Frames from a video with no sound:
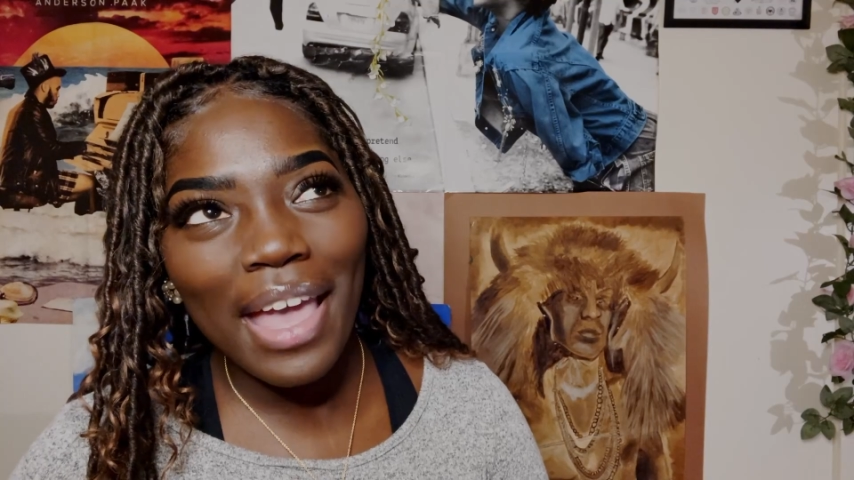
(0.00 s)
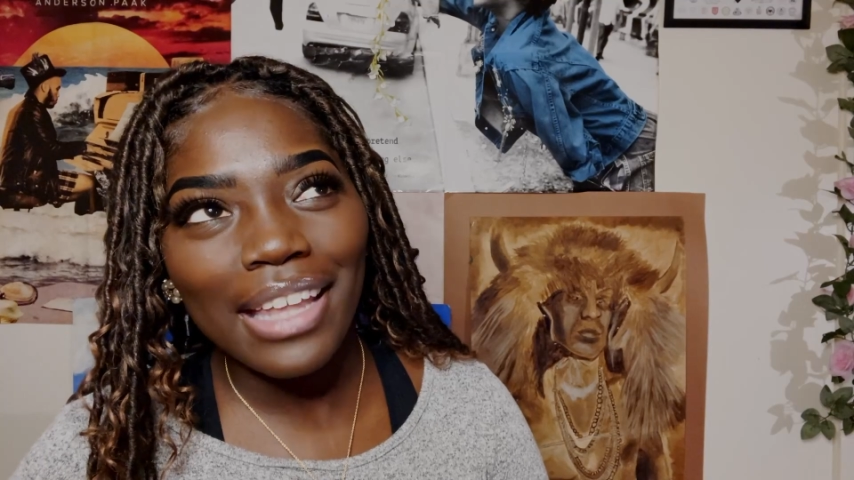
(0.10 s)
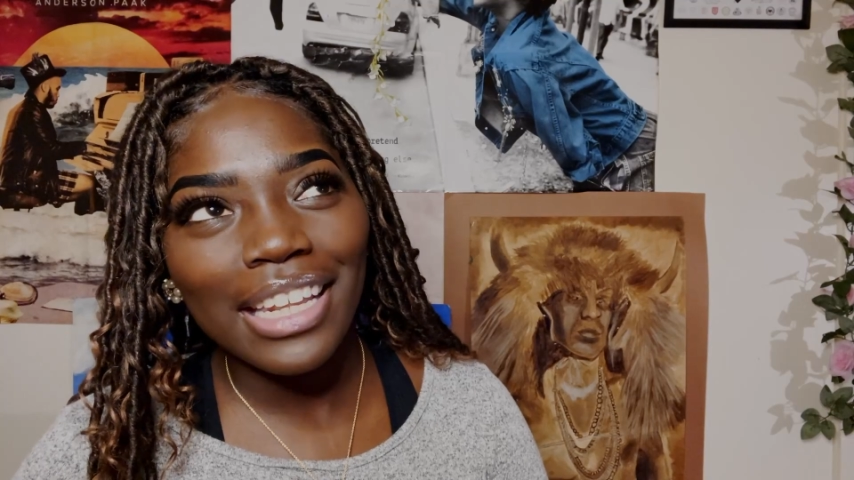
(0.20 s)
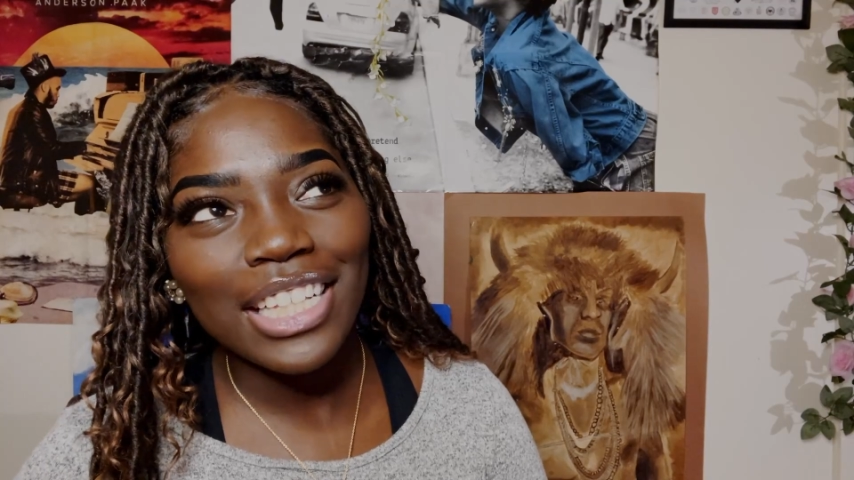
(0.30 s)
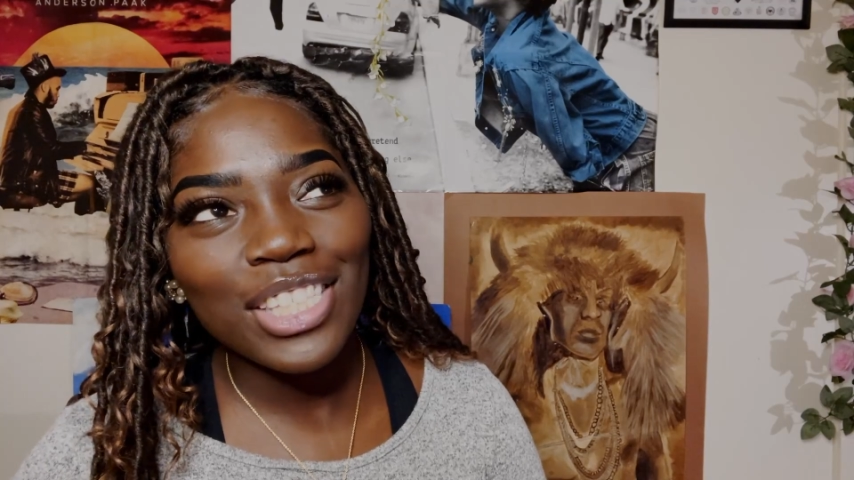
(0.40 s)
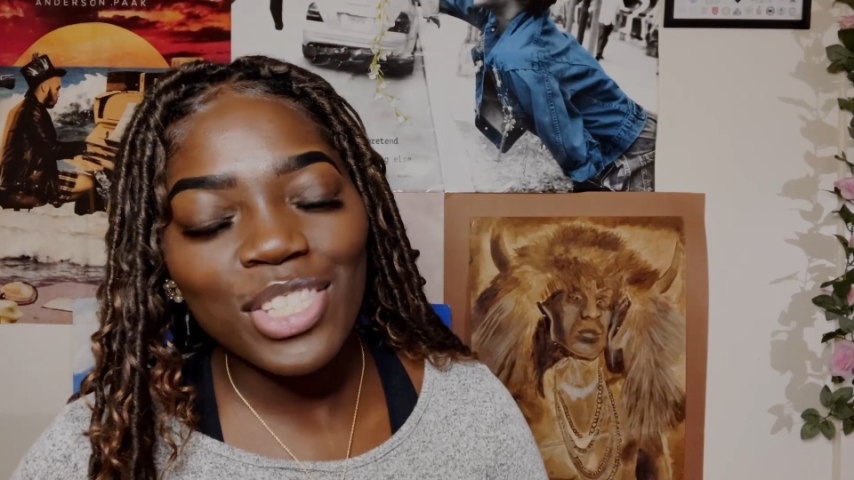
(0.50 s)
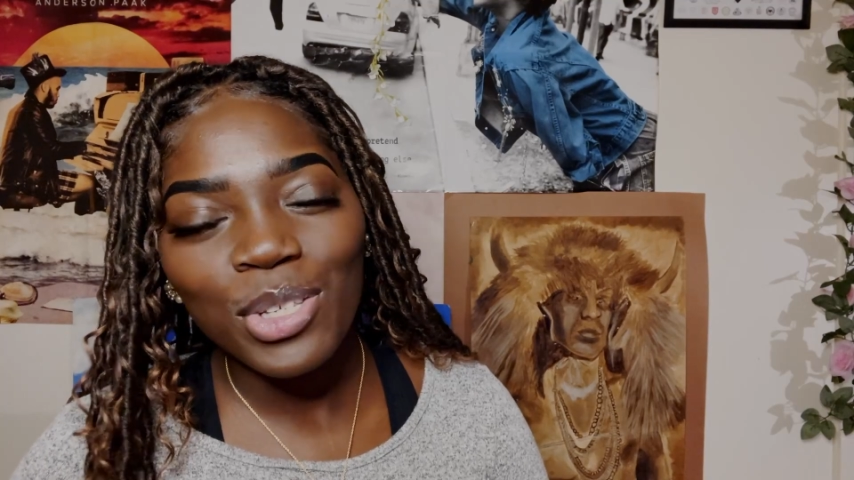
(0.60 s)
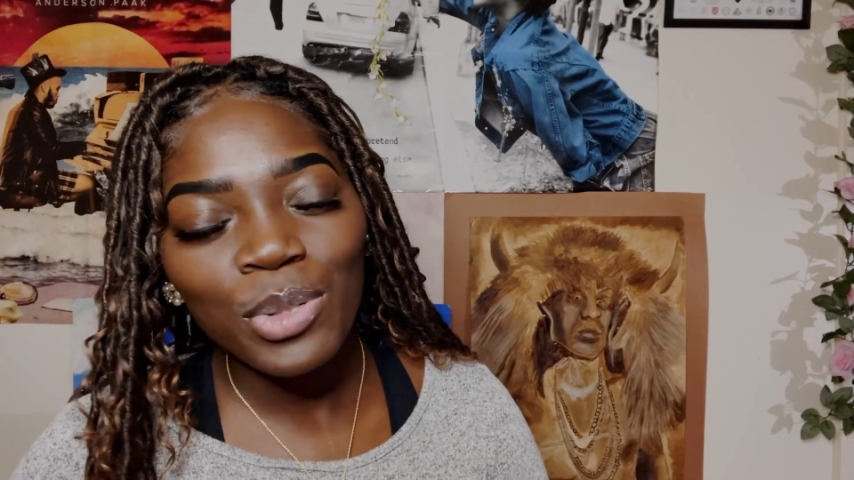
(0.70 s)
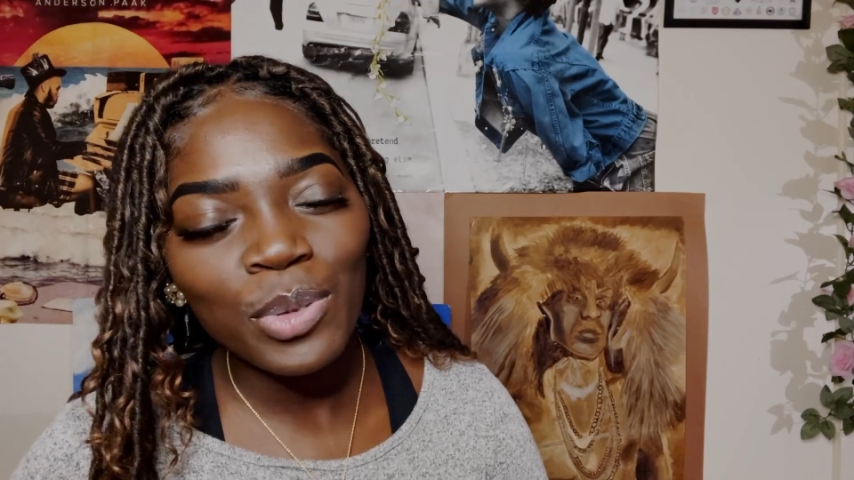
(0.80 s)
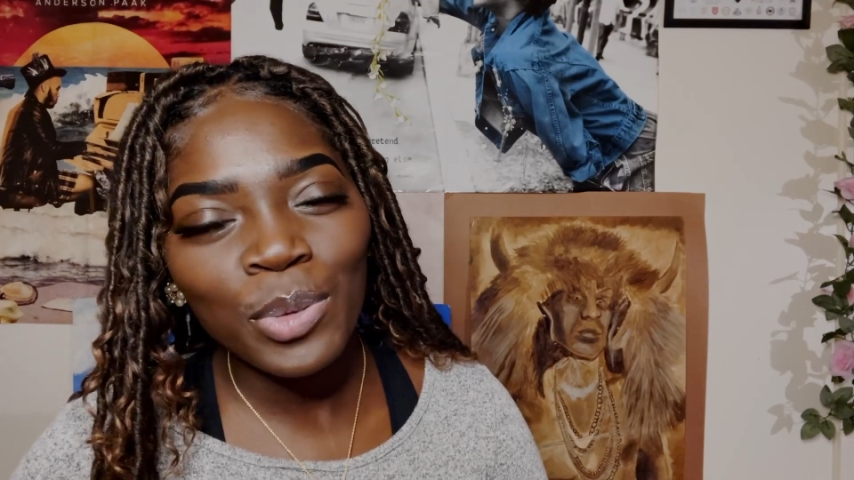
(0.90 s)
and then
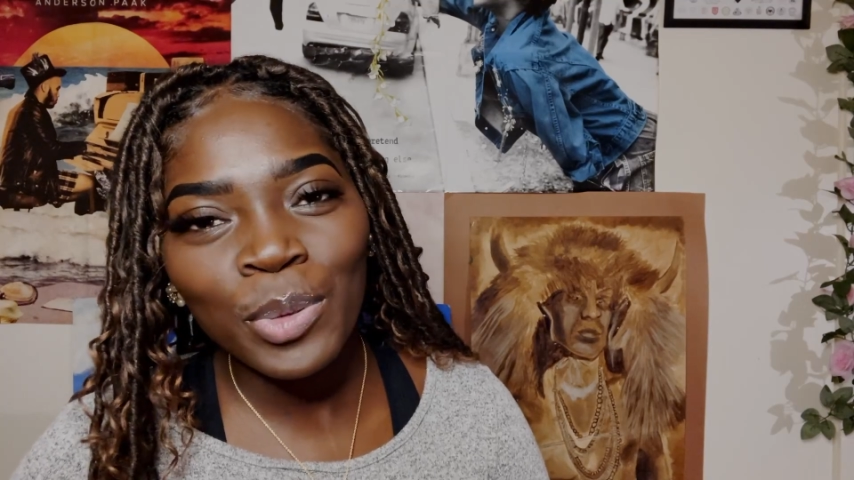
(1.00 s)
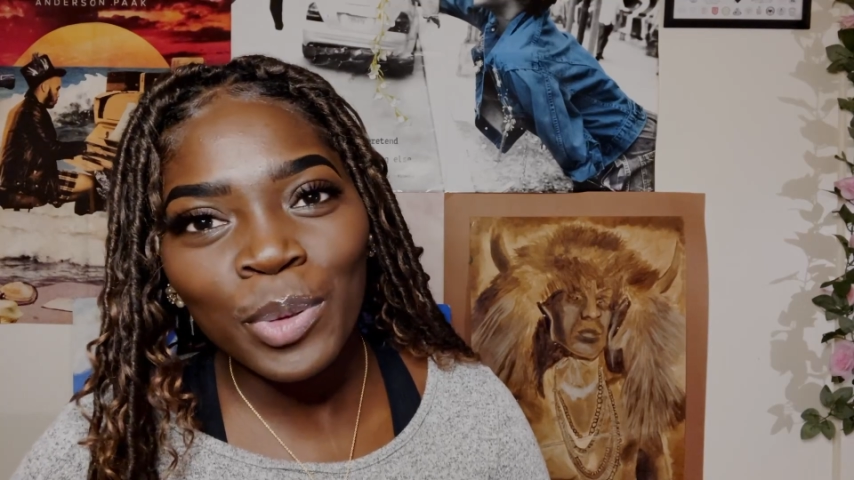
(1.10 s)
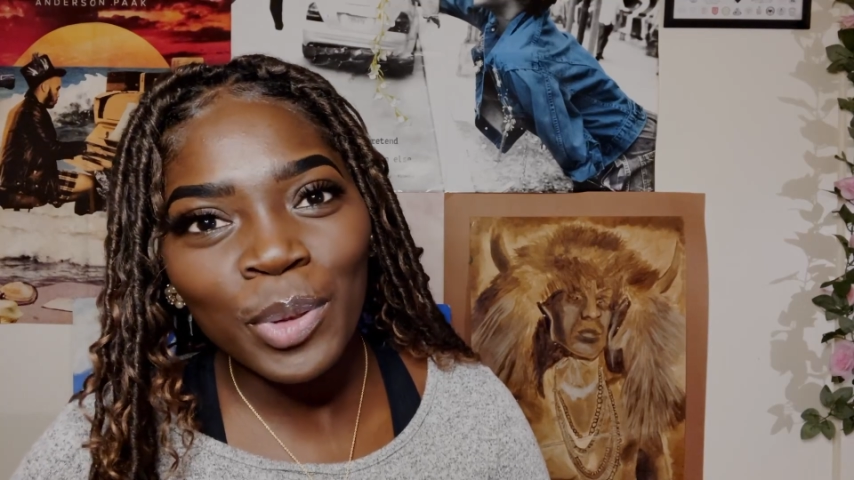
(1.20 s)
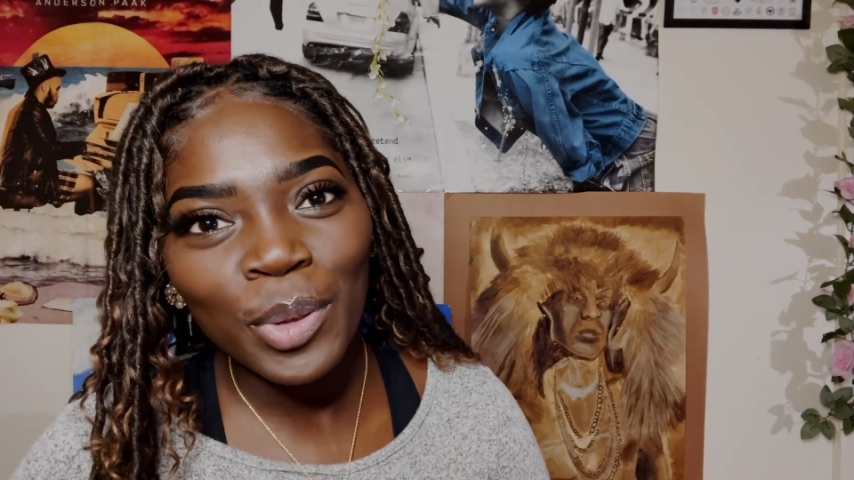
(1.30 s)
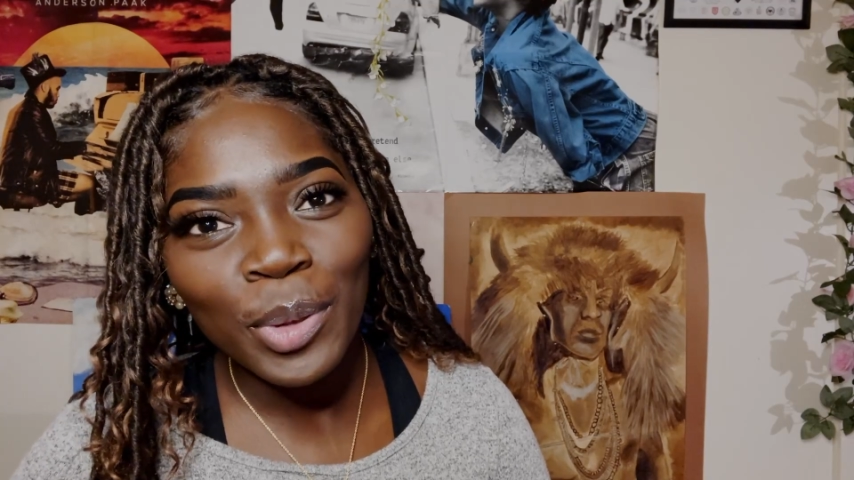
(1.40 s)
two,